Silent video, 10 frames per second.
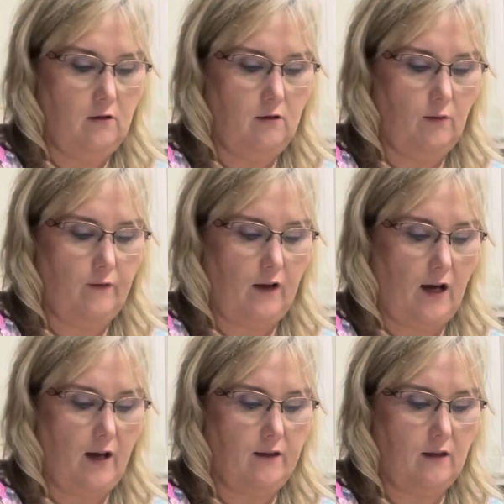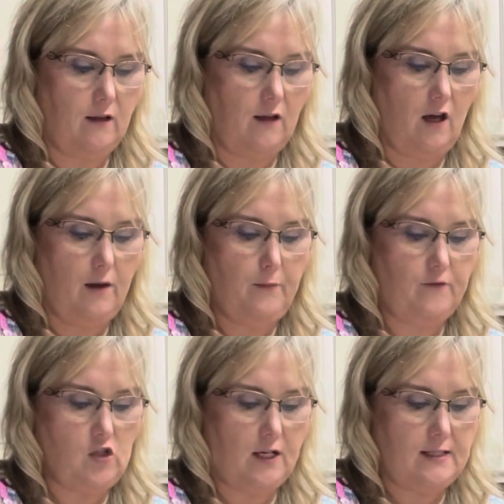we've got the cup of
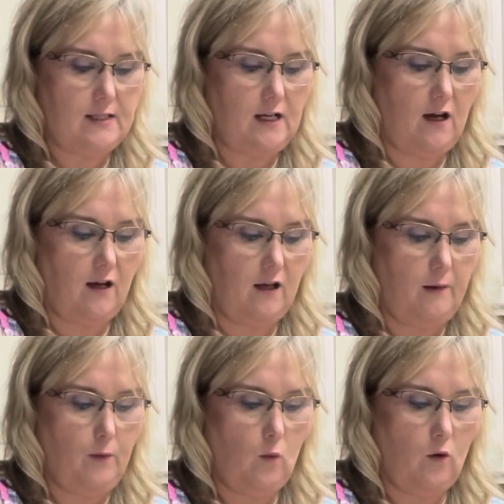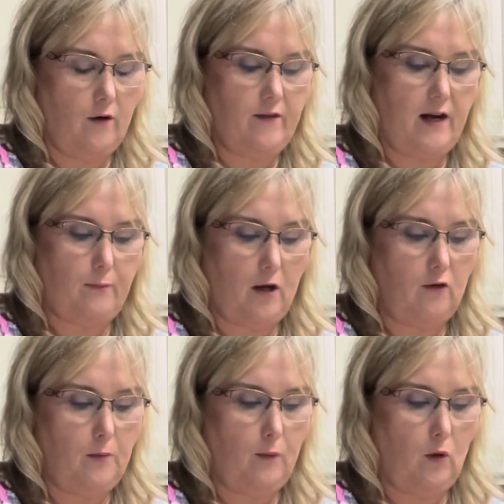chicken stock, cup of water that I brought
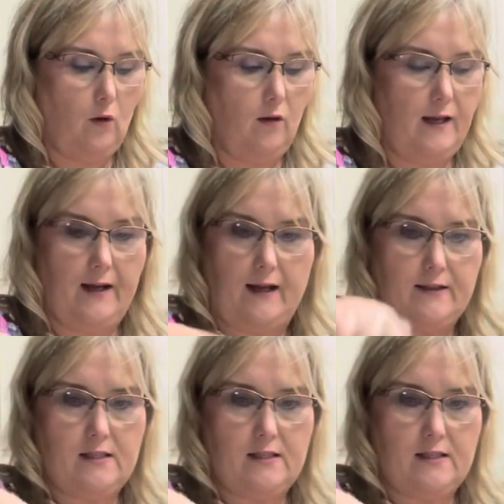to boil, and I